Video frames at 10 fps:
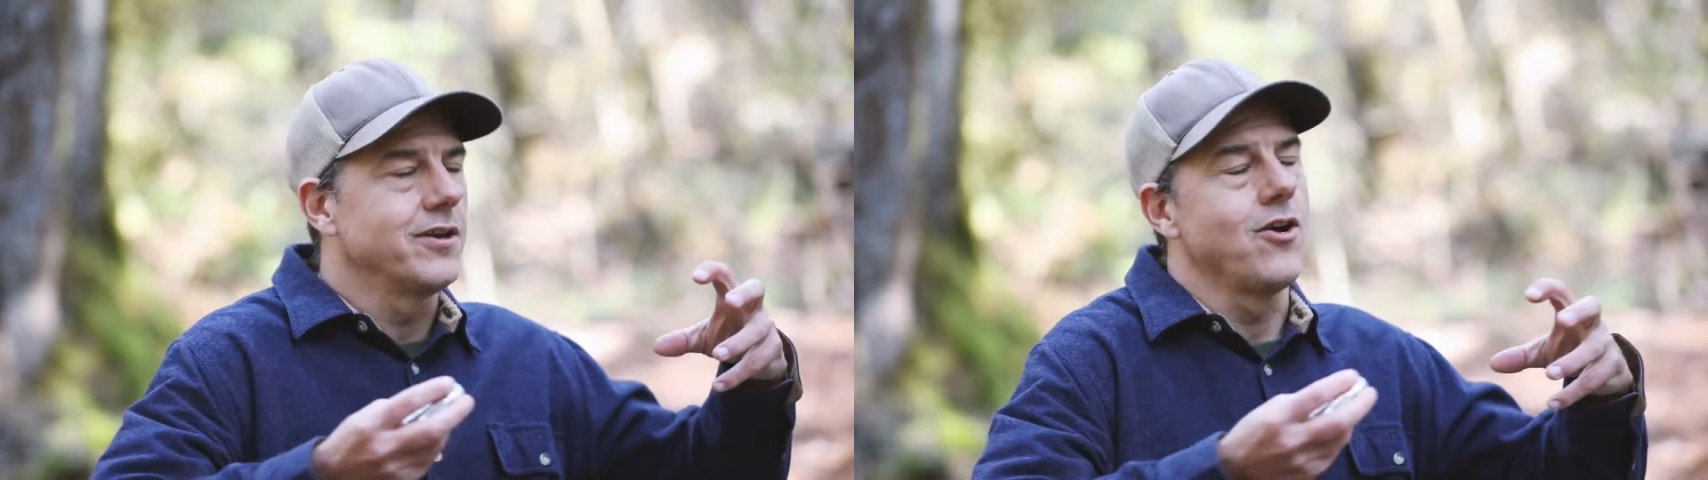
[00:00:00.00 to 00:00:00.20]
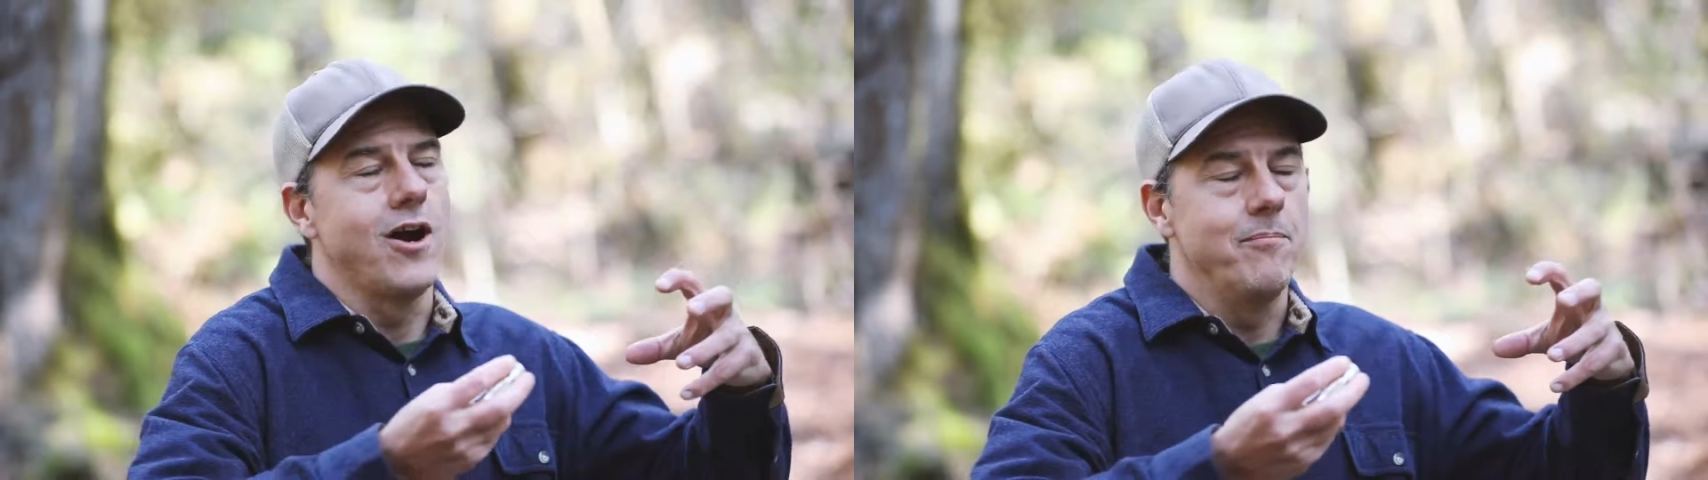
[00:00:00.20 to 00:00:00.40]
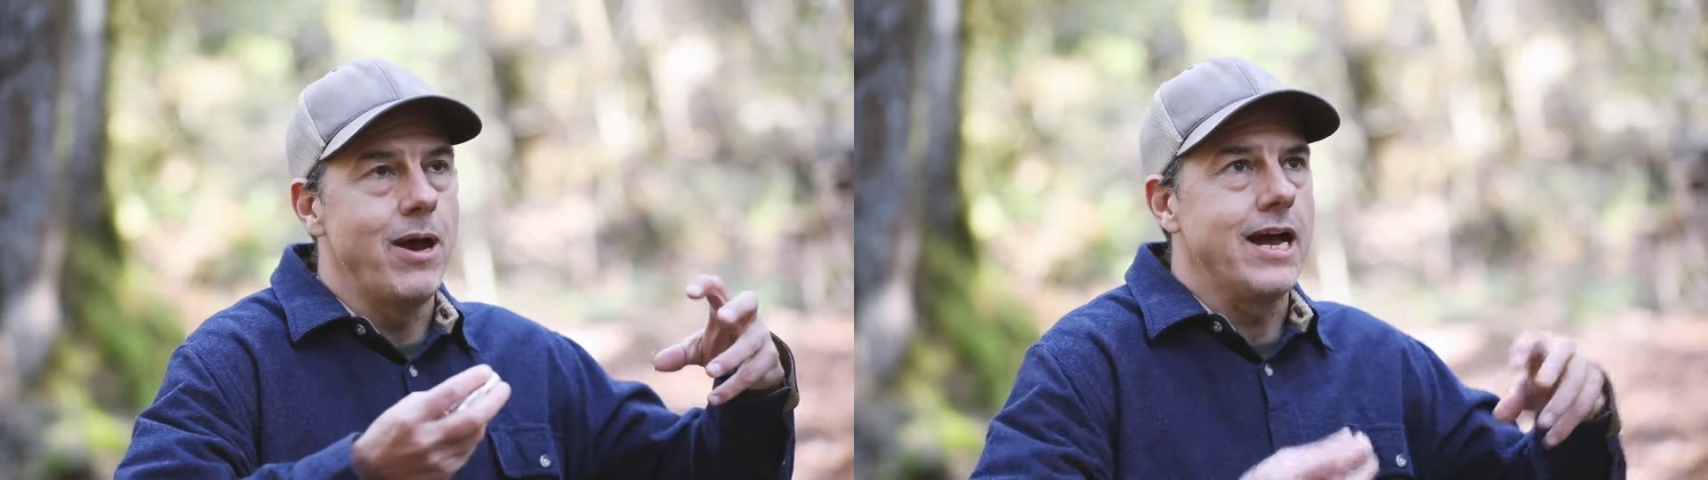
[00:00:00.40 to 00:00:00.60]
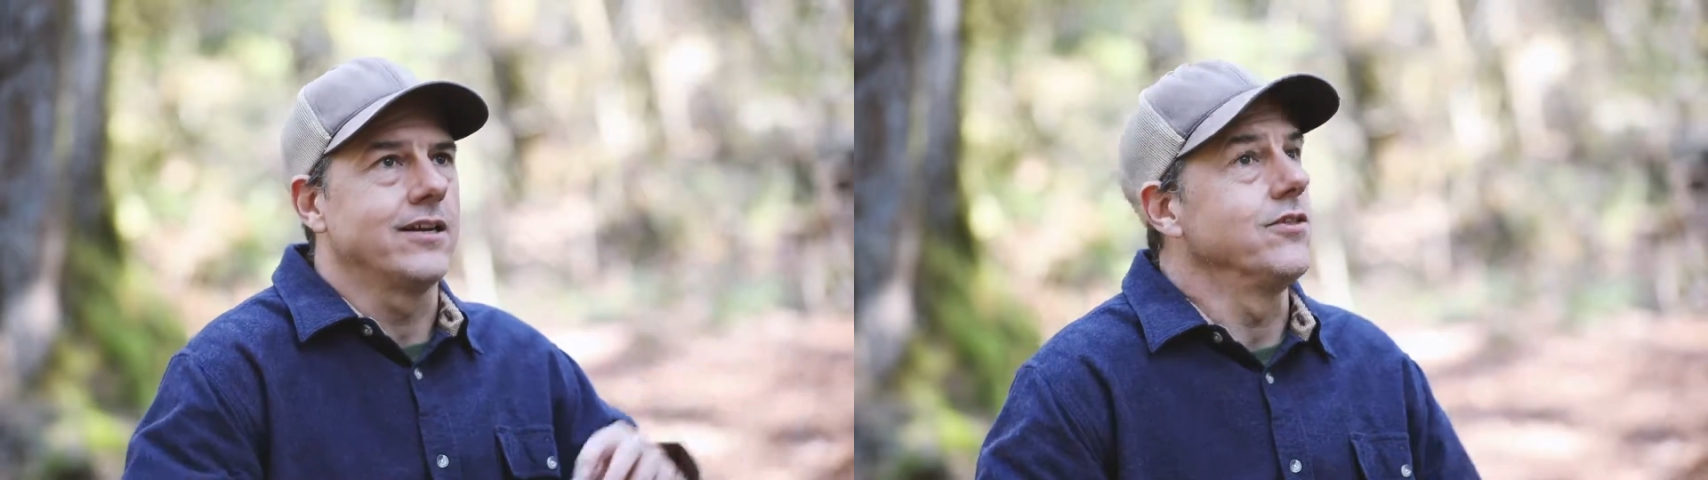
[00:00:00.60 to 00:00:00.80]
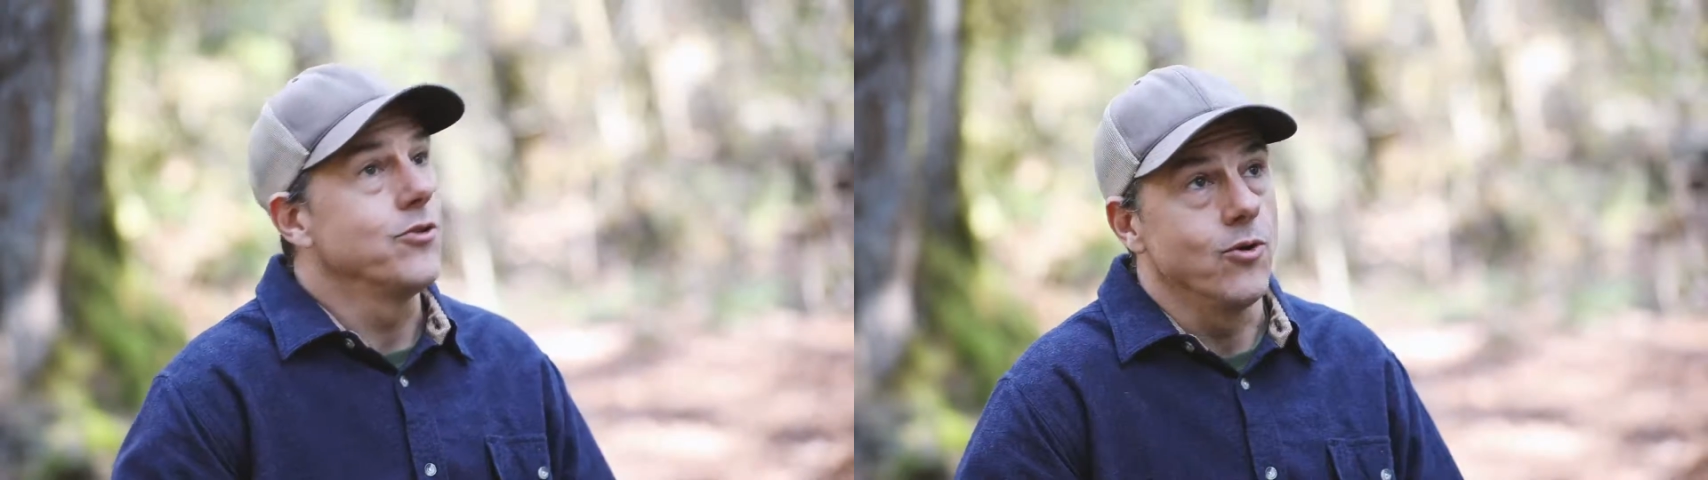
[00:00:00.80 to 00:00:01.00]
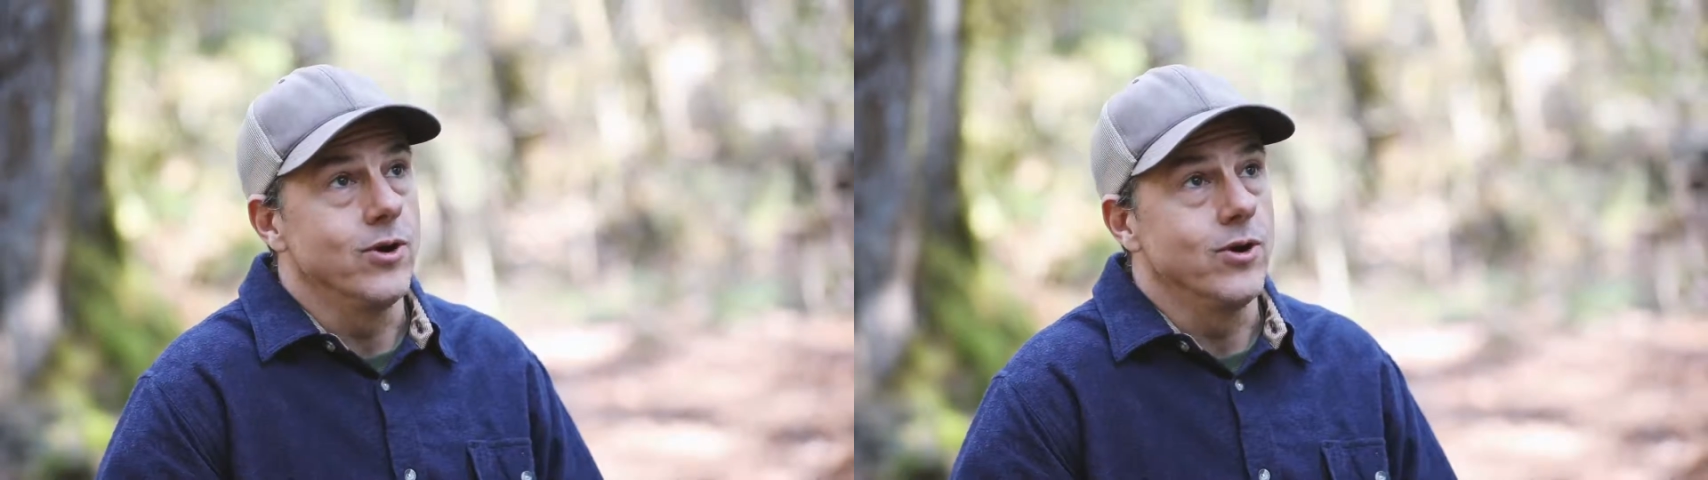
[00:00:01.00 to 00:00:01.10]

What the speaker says: to compact and throw